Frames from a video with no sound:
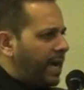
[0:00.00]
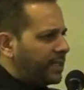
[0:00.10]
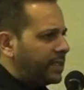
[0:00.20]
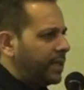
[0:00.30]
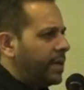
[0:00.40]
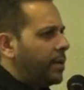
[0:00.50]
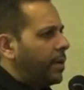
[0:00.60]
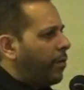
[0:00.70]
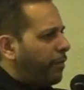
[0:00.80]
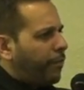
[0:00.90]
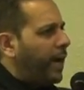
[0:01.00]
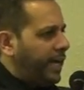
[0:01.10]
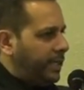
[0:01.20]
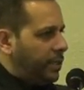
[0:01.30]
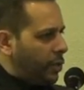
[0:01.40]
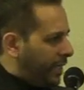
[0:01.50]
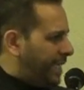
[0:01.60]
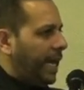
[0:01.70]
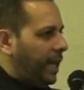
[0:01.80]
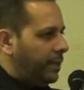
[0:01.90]
They were not
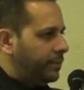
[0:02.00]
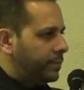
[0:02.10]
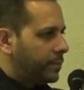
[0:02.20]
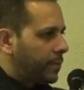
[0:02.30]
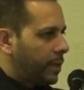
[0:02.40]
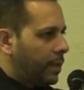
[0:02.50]
refined, you can tell.